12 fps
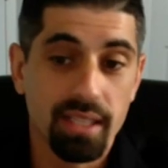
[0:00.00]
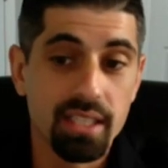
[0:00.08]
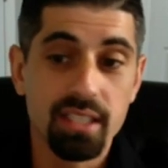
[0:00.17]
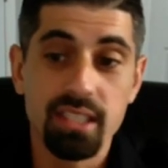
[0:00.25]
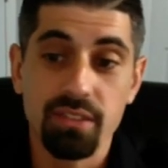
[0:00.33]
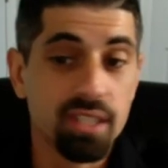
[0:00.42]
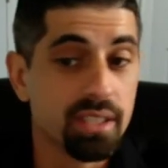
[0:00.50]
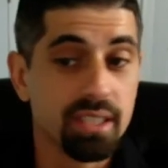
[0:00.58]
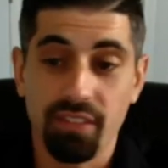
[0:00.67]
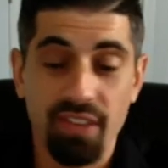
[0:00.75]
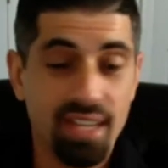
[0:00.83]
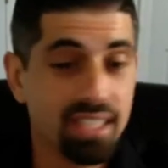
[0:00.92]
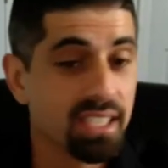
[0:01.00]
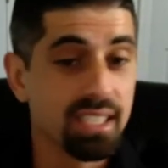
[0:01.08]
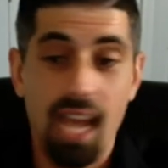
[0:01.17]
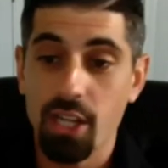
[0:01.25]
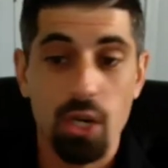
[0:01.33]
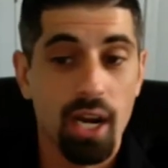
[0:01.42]
This is if the defense is
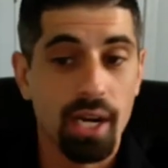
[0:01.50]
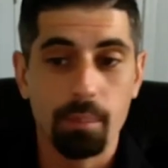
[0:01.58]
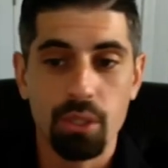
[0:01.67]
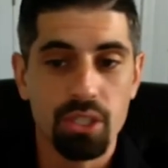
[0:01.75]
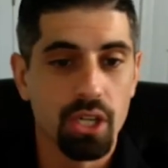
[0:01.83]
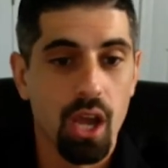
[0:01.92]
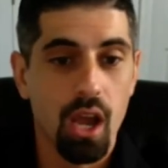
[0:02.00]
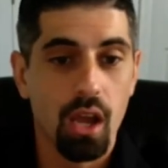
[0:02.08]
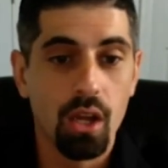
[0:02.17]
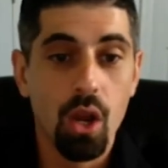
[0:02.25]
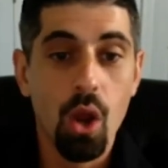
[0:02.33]
not trying to push it off.